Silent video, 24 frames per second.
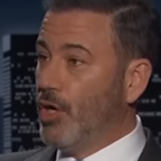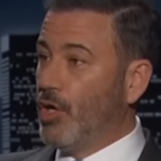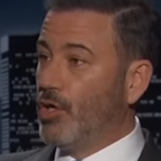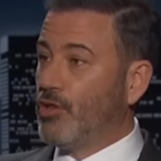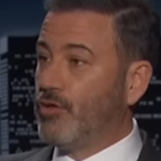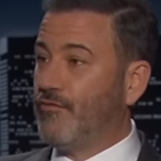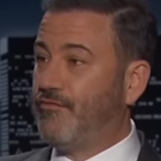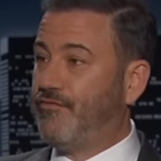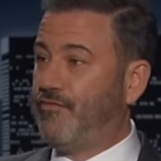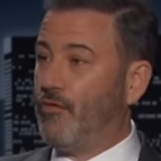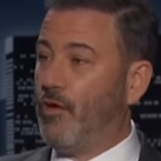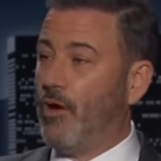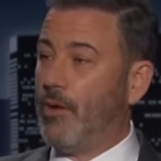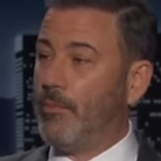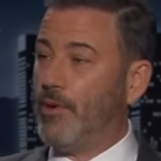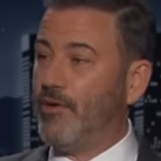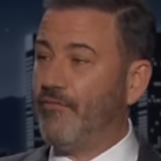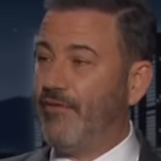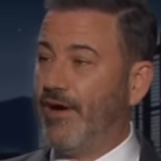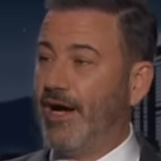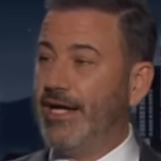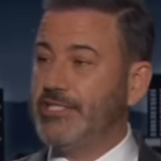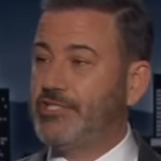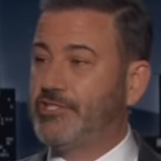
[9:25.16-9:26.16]
the former
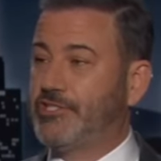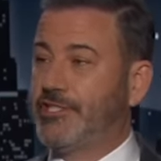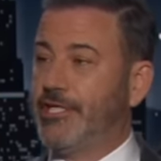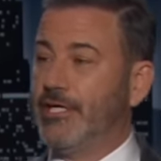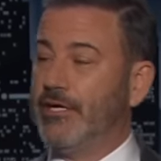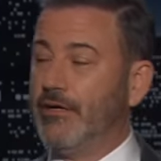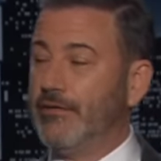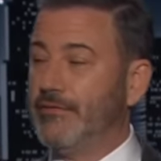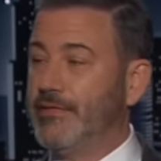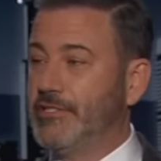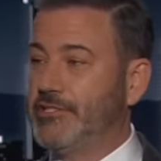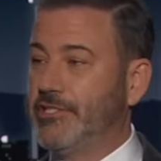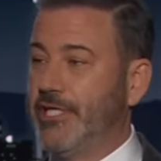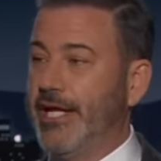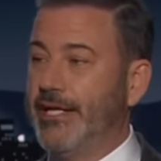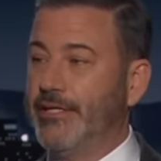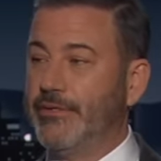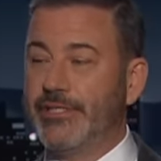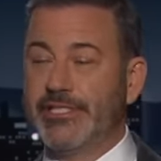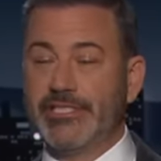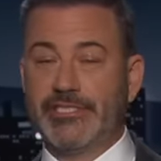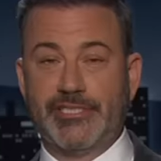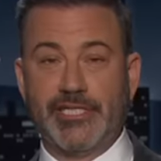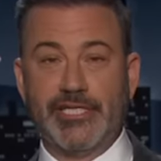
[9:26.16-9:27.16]
vice chair of the
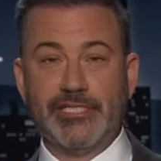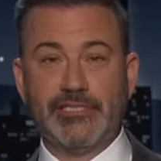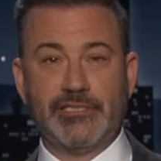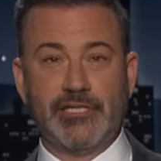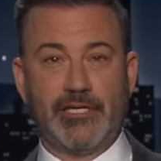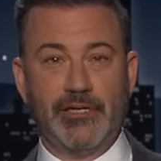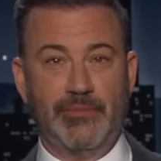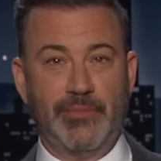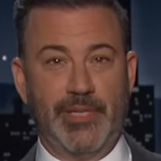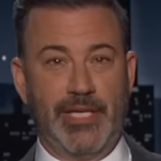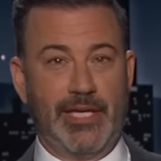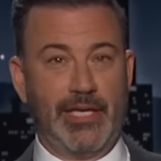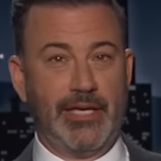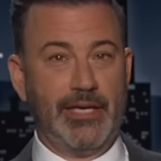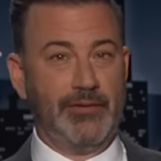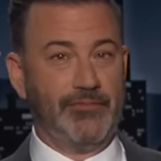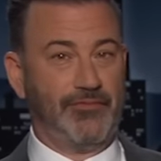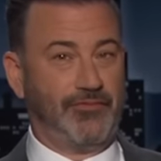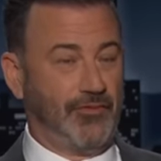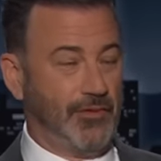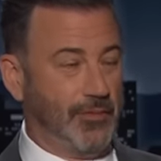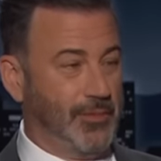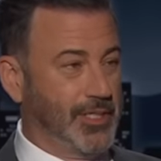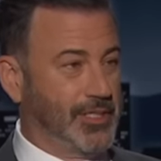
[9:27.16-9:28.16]
January 6th committee,
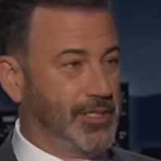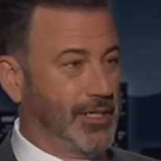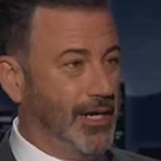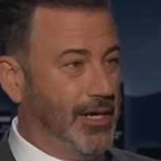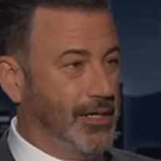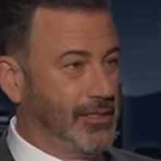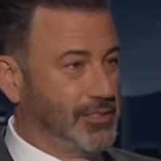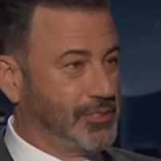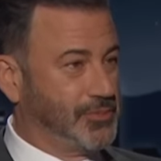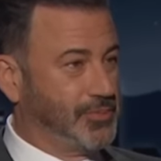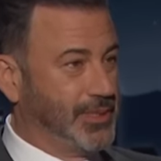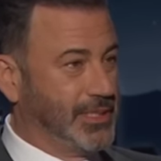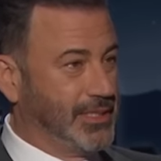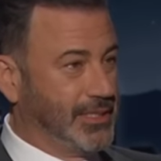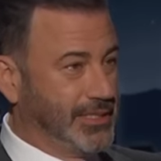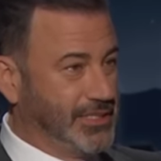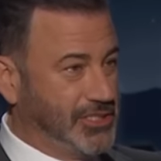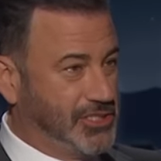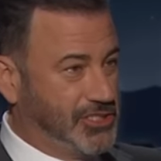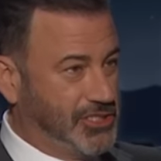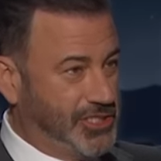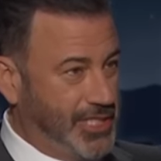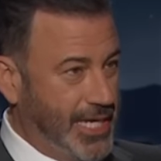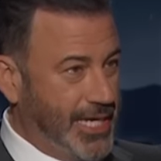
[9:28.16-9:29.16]
former Congressman
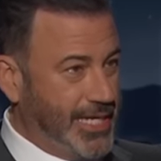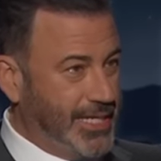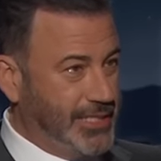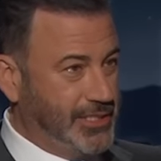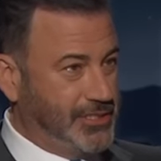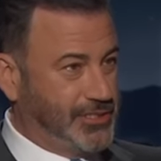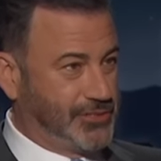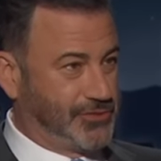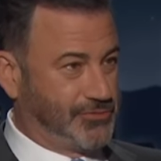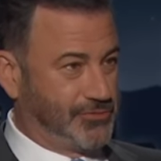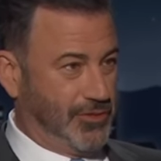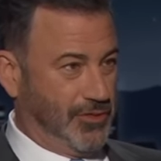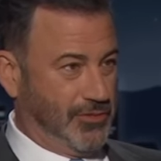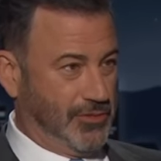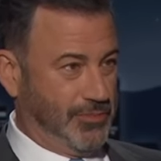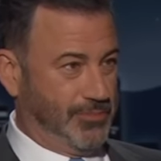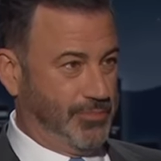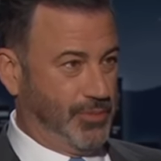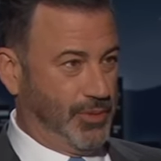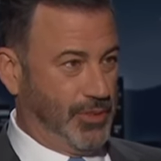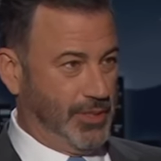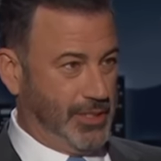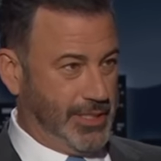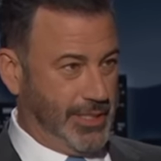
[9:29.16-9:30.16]
Liz Cheney, just wrote a
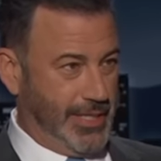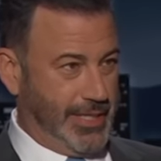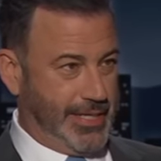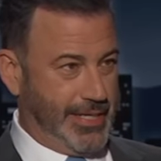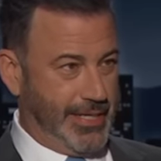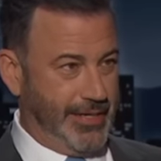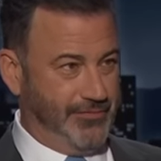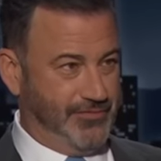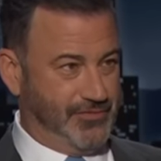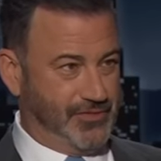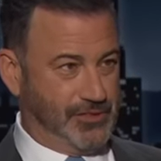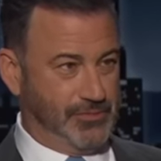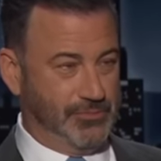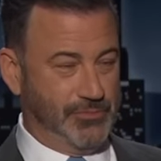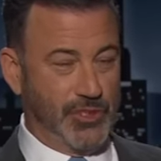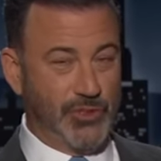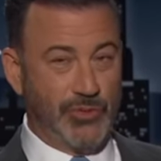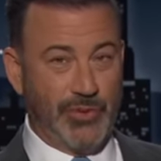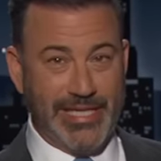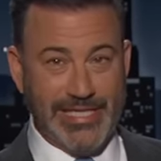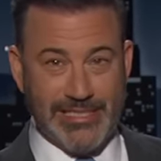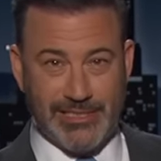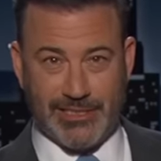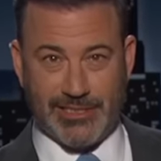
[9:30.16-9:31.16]
book that gives some
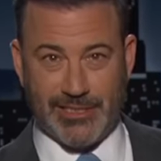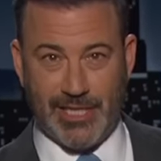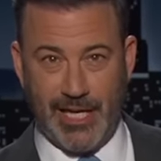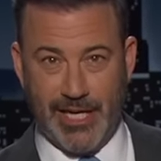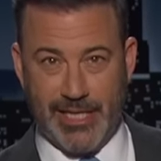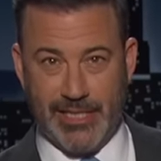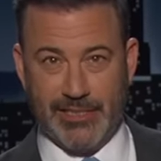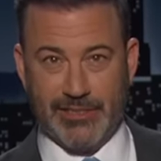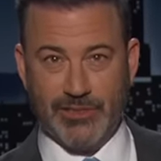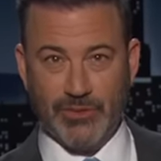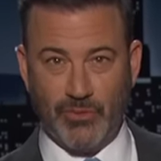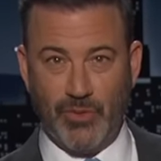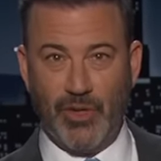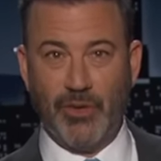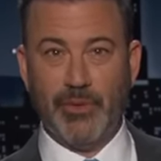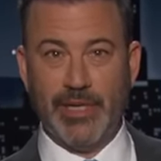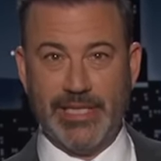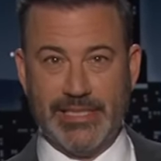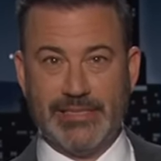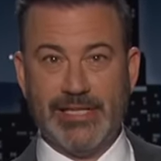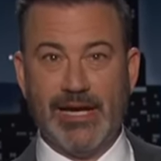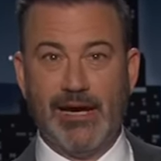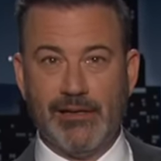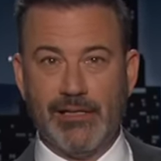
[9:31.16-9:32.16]
new insight into what
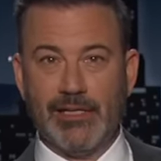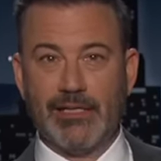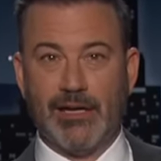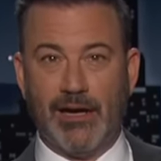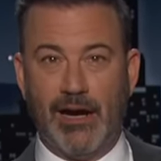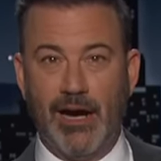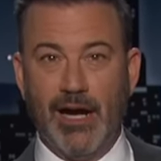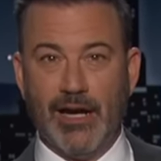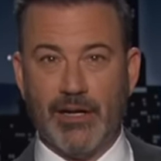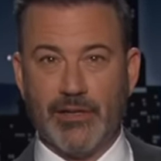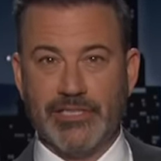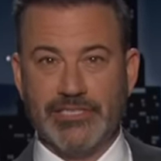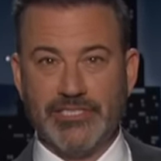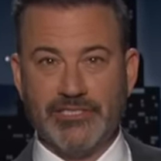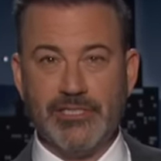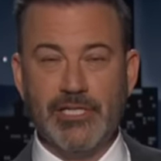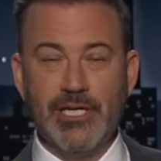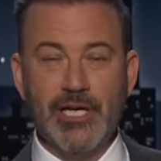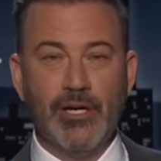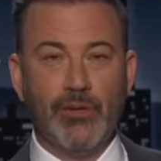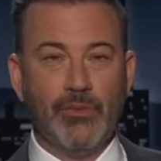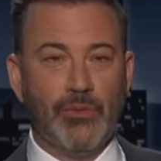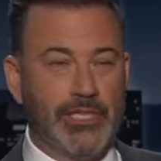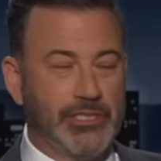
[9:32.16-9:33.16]
went down in Congress
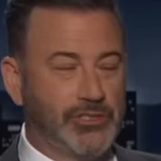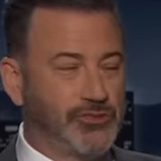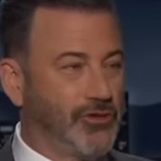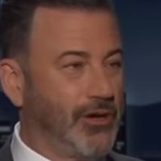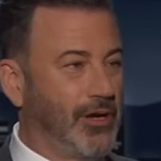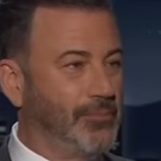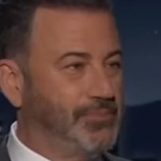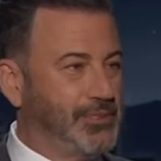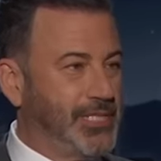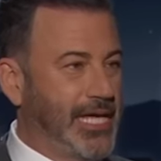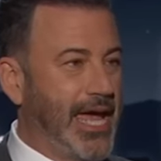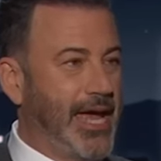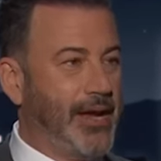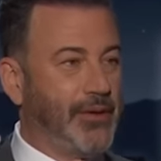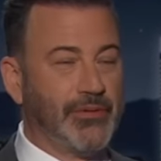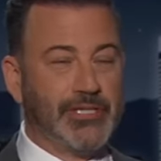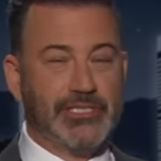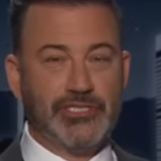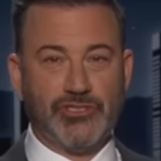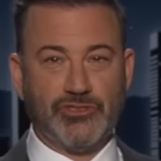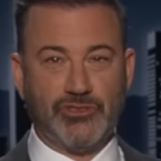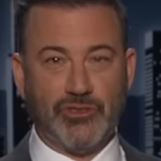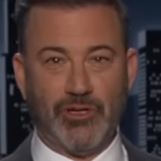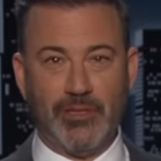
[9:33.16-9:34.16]
when Trump's angry
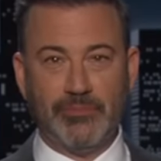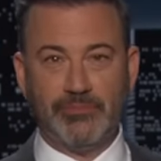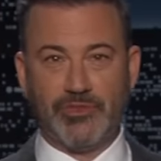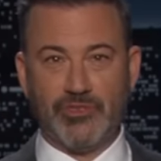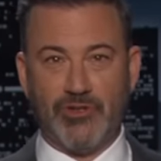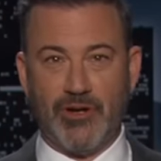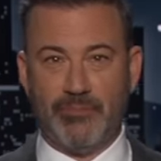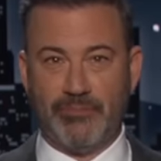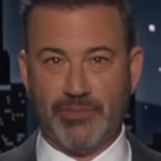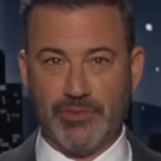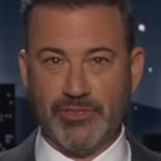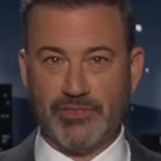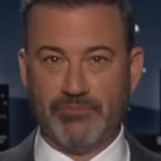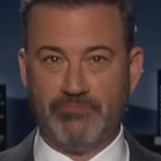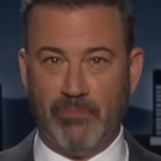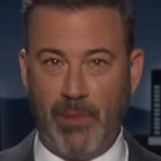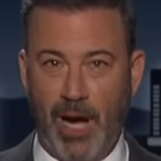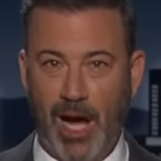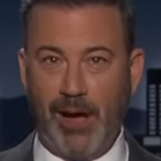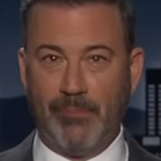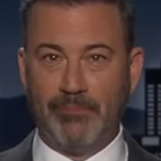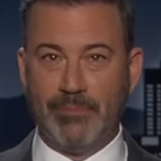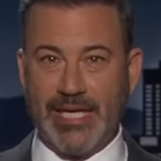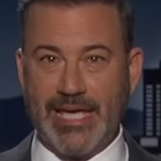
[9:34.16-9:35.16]
storm Trumpers
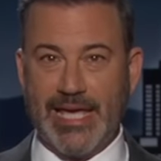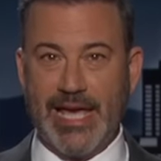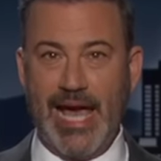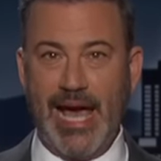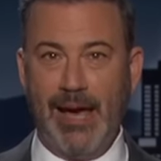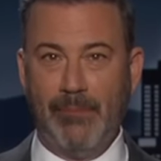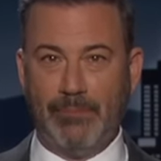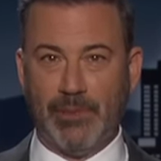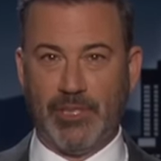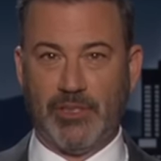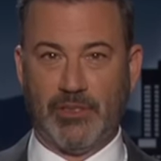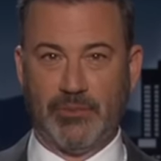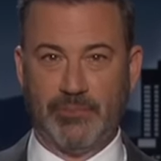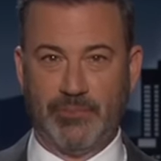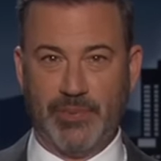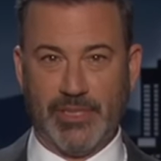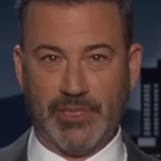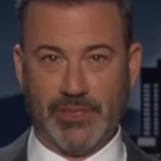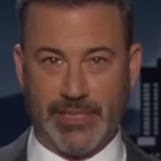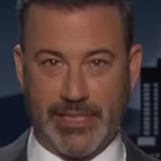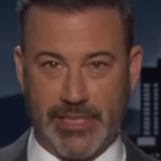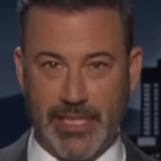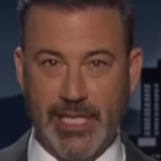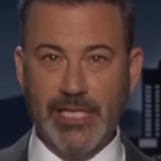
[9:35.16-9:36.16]
mobbed the Capitol
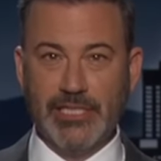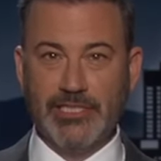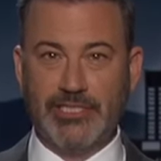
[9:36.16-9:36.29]
building.